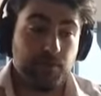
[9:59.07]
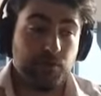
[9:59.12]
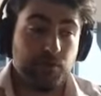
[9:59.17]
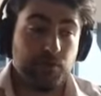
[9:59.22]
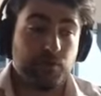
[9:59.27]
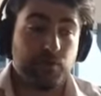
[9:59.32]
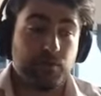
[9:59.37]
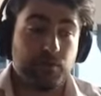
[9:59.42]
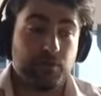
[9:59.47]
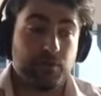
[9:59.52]

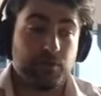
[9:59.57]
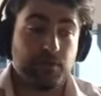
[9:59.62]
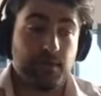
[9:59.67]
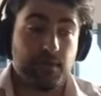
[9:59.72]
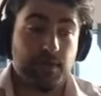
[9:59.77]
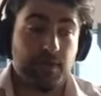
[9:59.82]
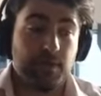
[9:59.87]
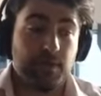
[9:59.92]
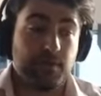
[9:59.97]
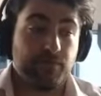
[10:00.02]
you do not
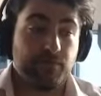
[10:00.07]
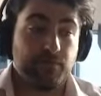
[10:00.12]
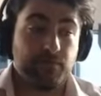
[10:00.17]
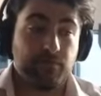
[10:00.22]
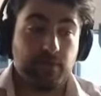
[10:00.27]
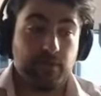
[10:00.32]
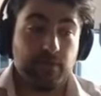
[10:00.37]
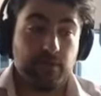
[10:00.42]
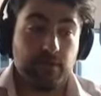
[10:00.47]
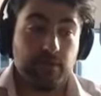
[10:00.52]
have
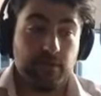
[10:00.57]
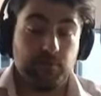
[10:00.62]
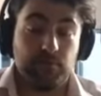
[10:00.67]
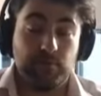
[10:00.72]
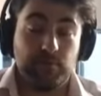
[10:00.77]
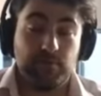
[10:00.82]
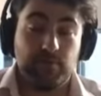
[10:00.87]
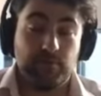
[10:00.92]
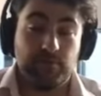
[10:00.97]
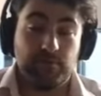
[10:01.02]
the
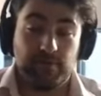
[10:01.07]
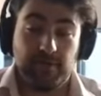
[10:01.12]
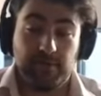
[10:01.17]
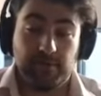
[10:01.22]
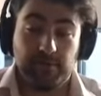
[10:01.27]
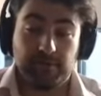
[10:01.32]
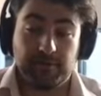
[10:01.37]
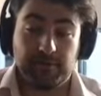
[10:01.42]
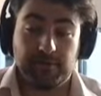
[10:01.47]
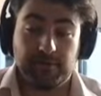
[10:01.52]
employer
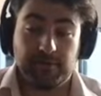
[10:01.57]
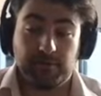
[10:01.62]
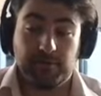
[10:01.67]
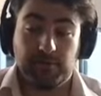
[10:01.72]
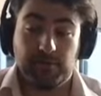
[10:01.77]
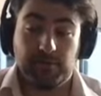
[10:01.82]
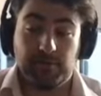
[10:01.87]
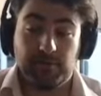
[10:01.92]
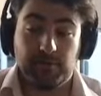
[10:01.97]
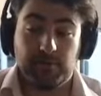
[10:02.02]
brand
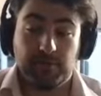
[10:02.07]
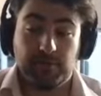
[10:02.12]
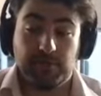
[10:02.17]
to